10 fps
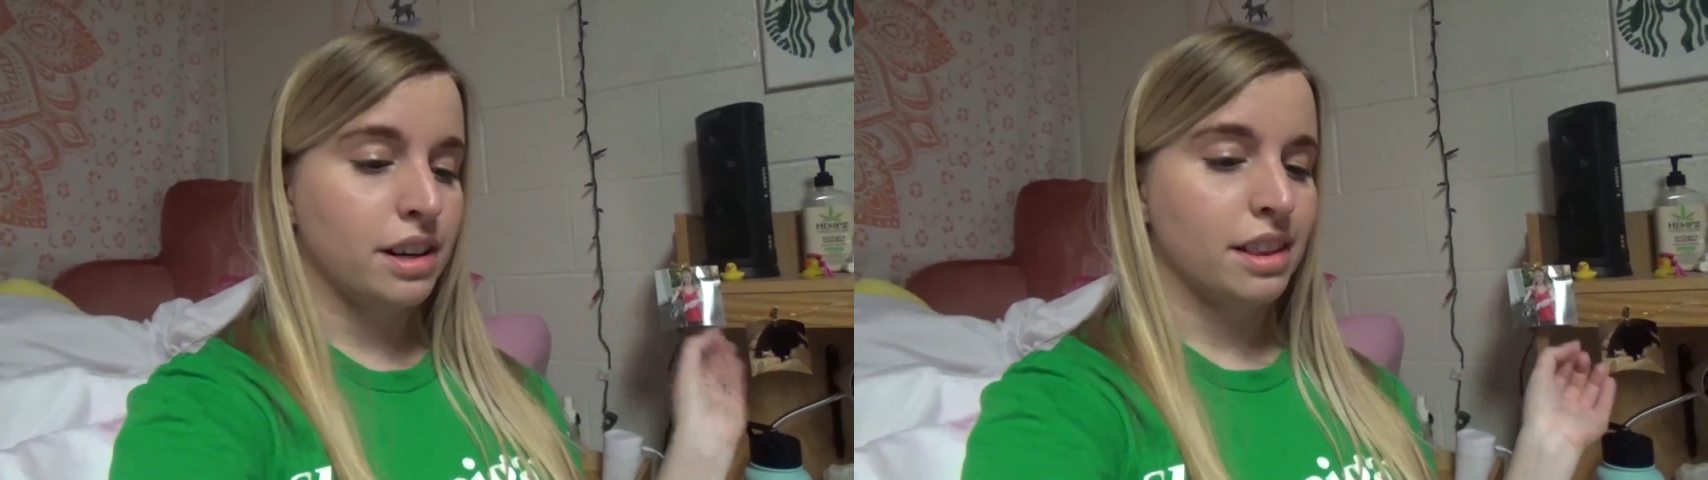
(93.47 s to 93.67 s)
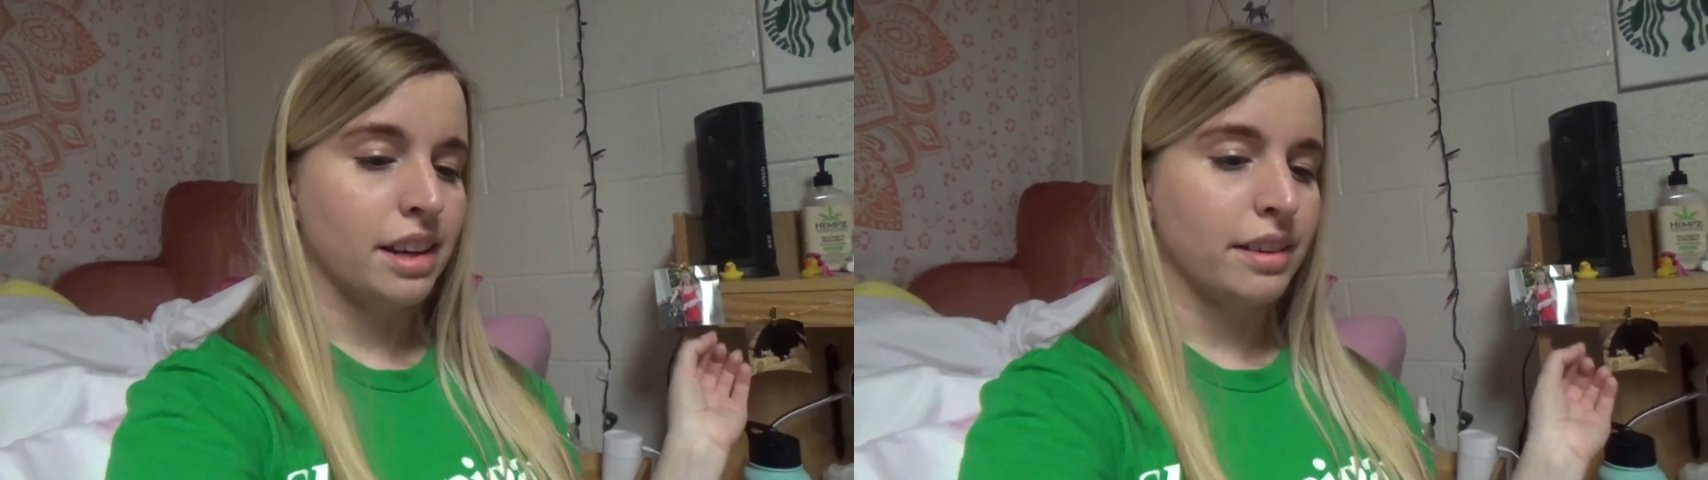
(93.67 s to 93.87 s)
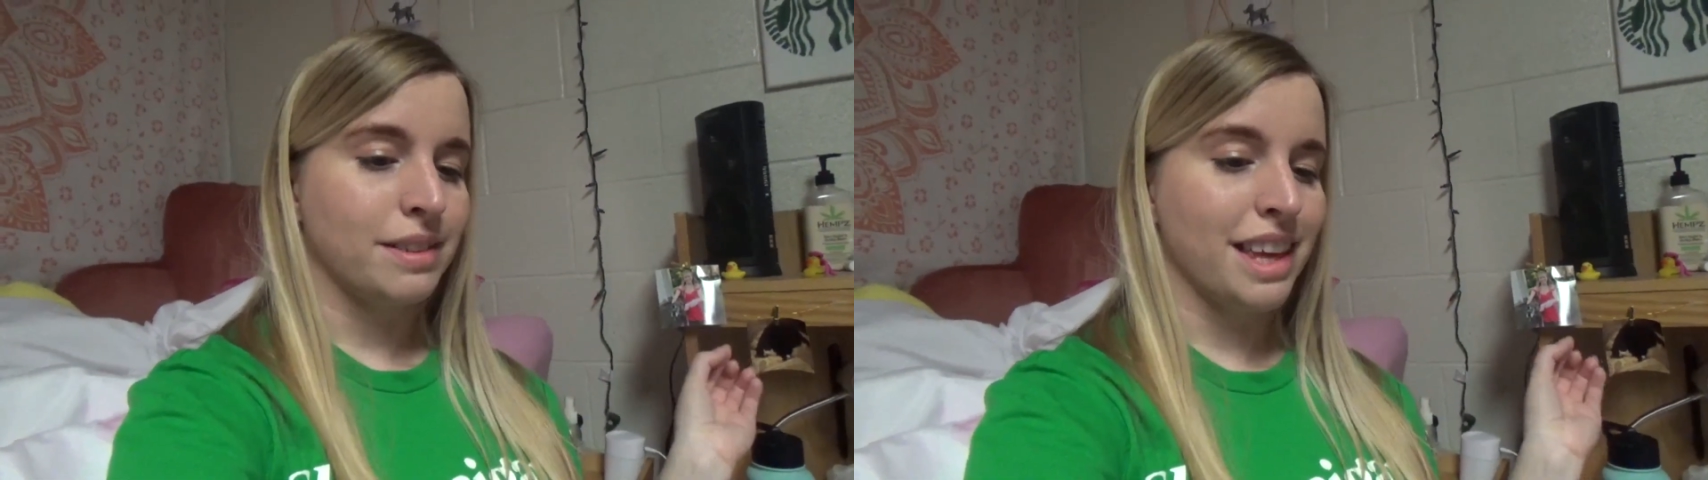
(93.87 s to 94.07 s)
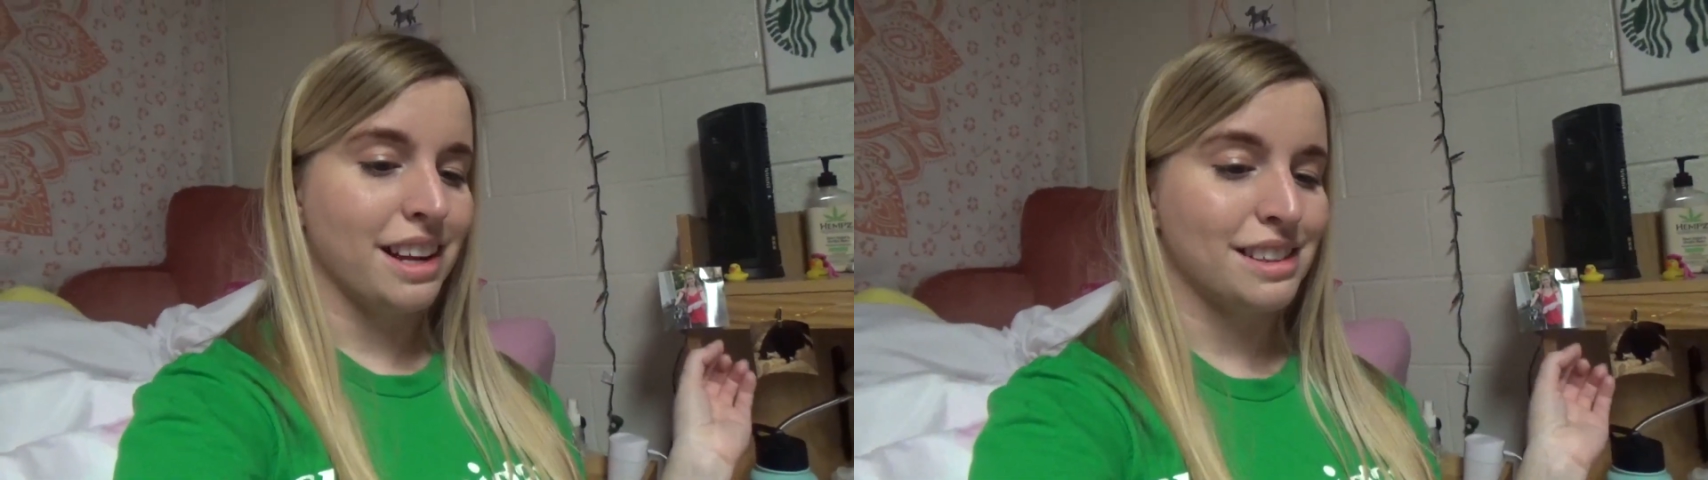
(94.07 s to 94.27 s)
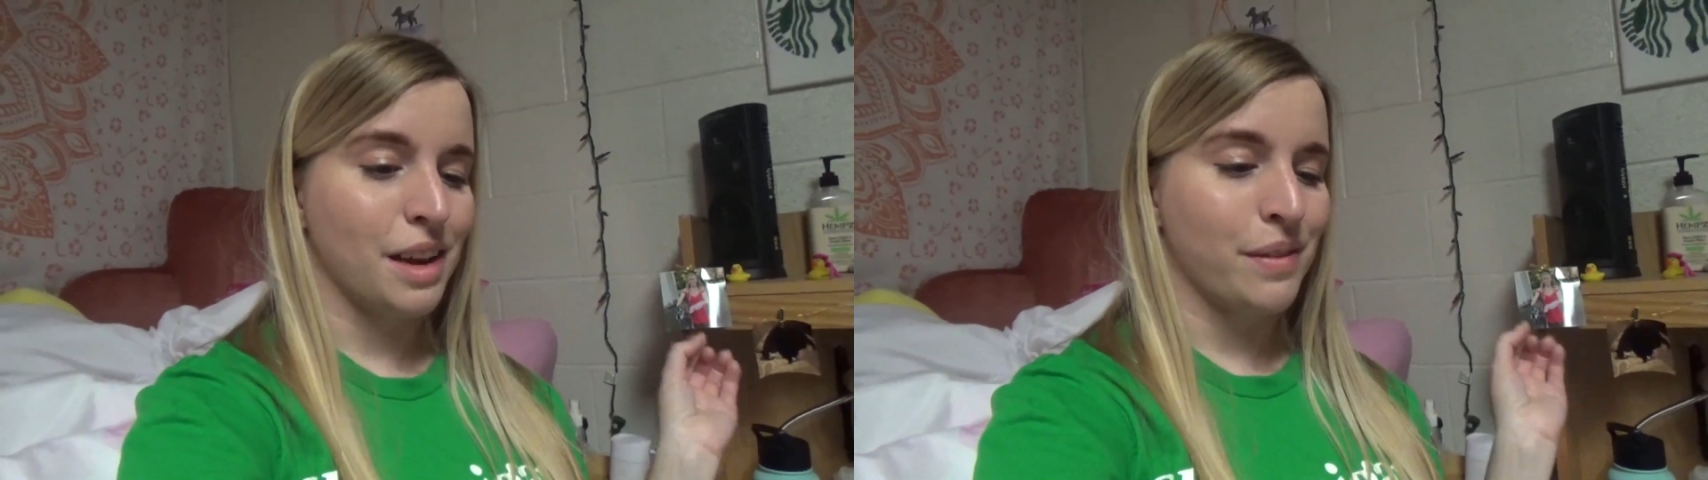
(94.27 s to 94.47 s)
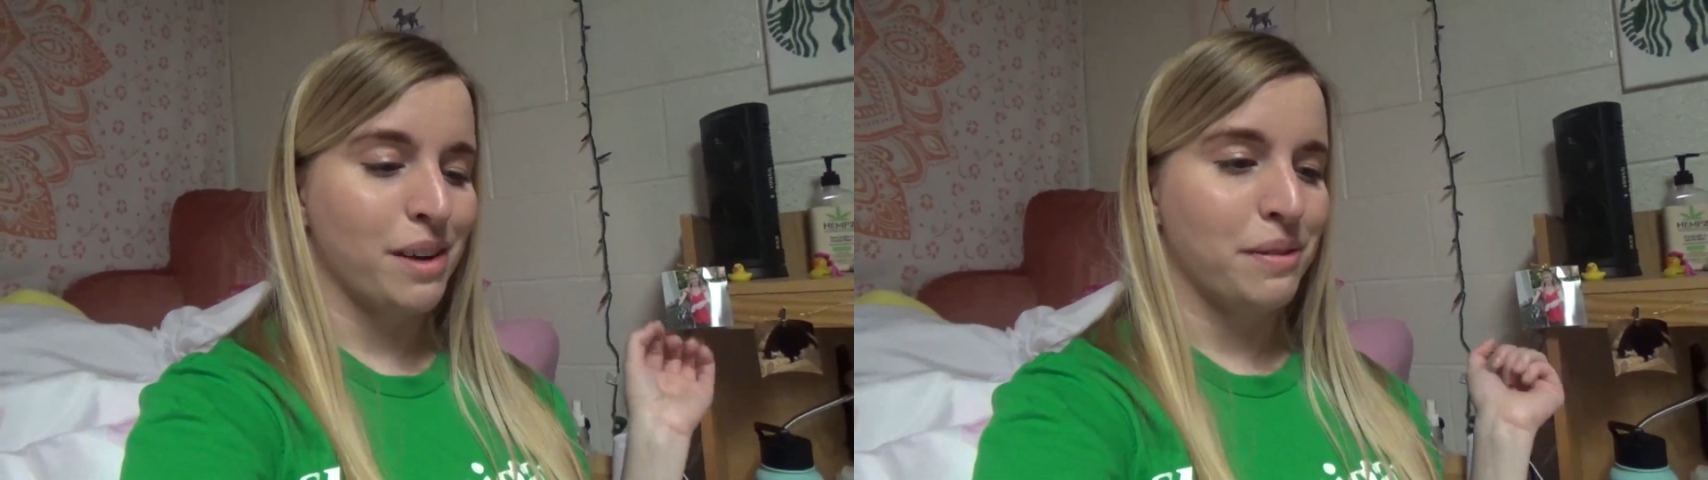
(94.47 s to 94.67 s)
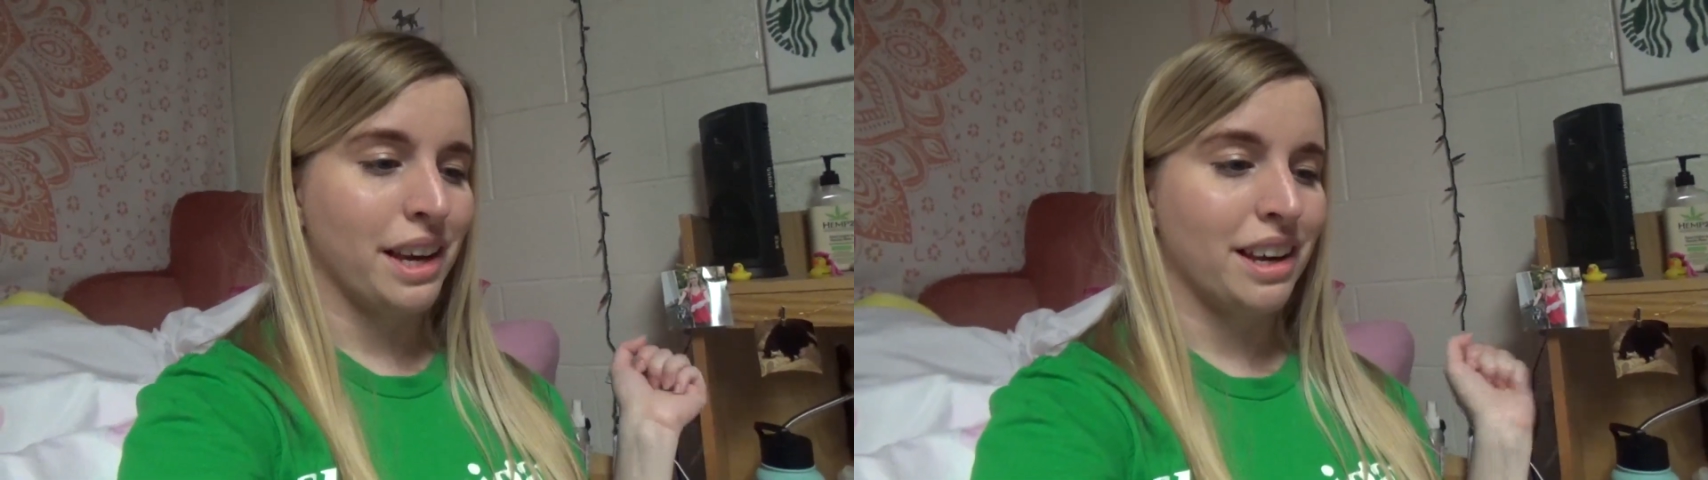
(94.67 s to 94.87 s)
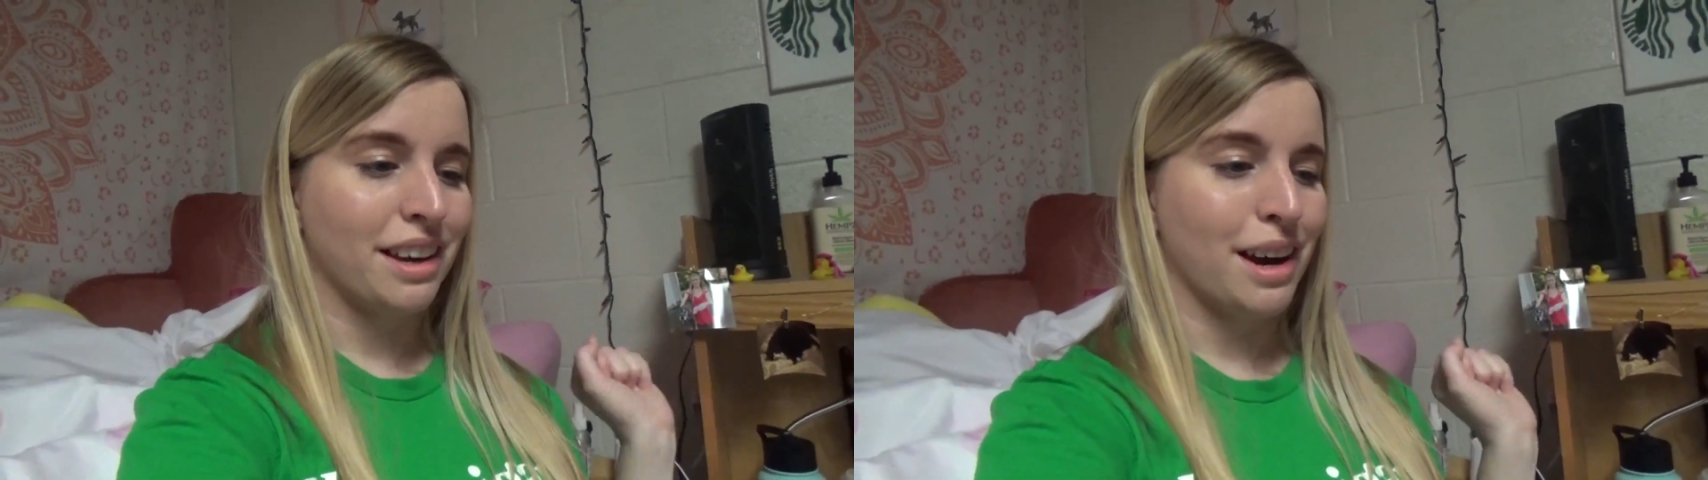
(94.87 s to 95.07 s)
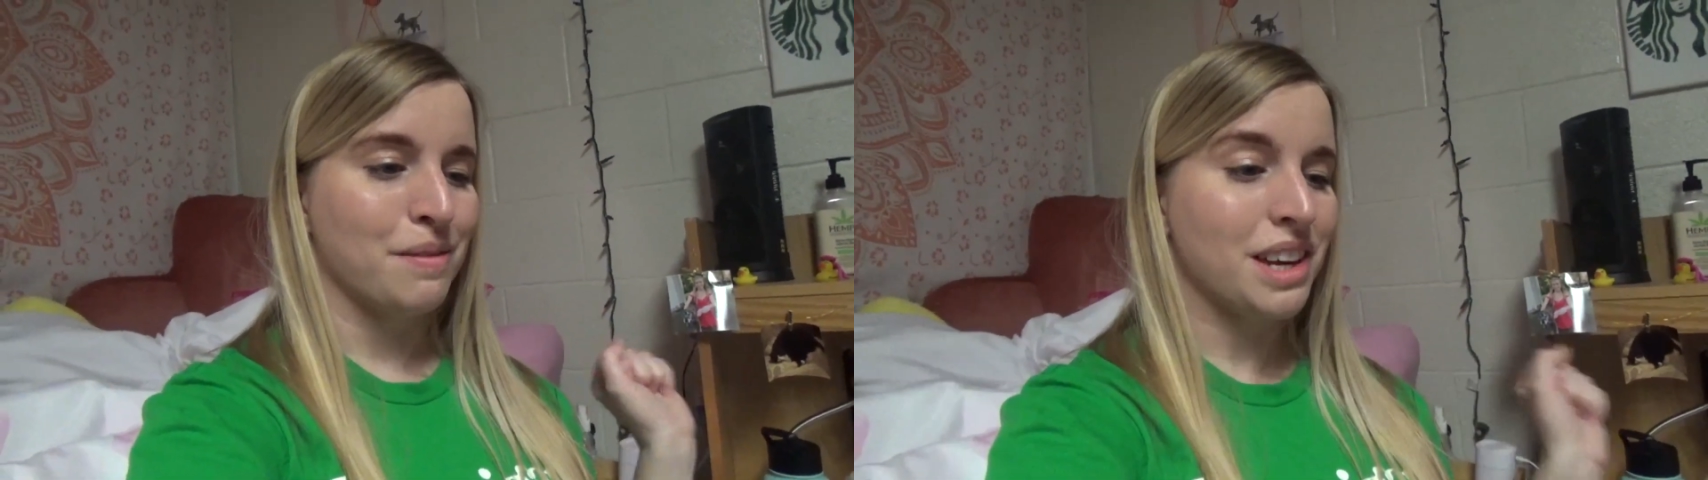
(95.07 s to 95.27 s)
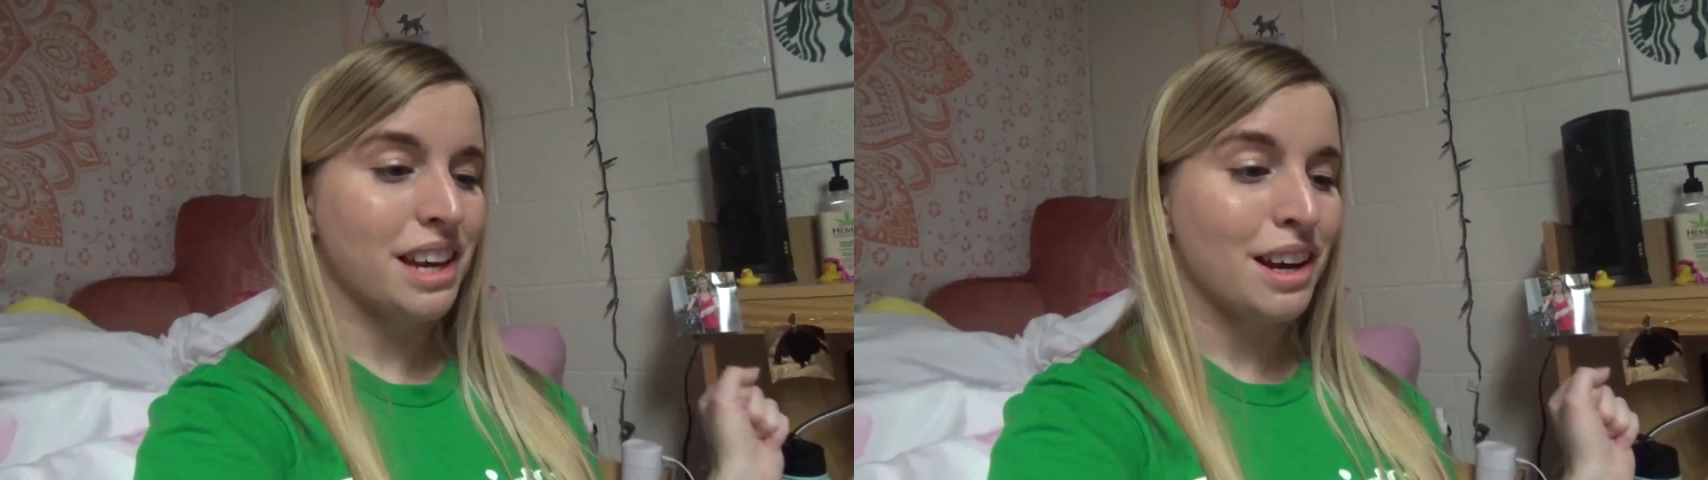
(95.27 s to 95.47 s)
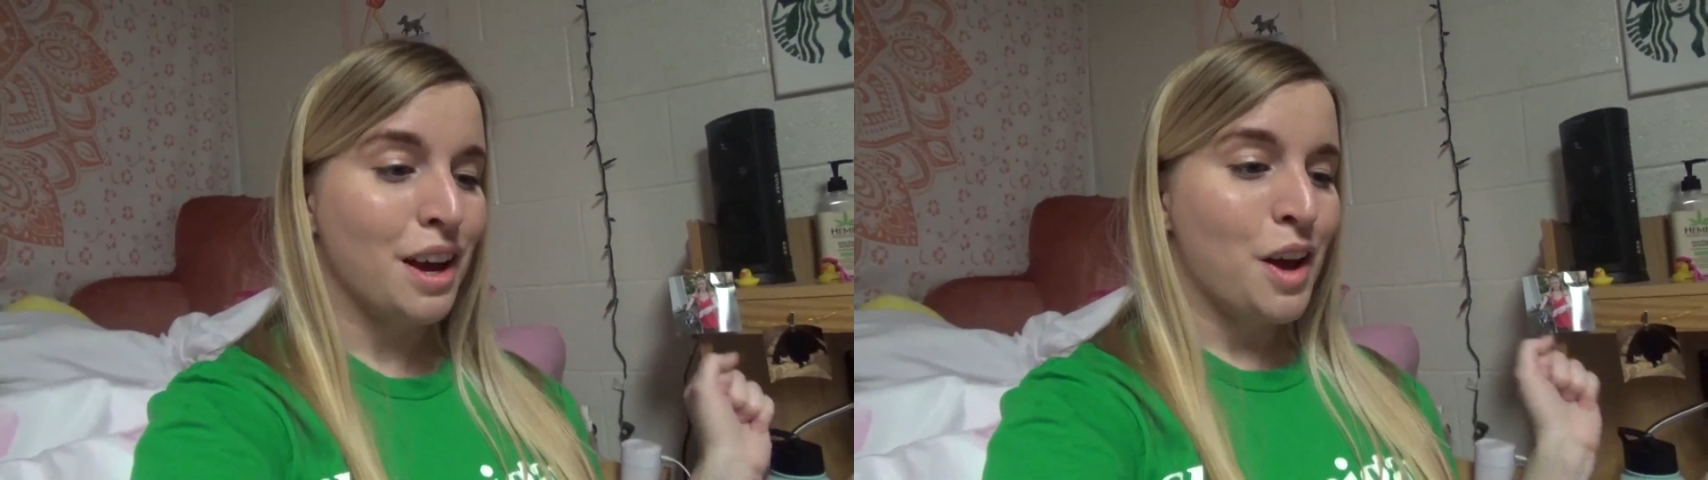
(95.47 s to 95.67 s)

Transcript: to think of things that my big got me,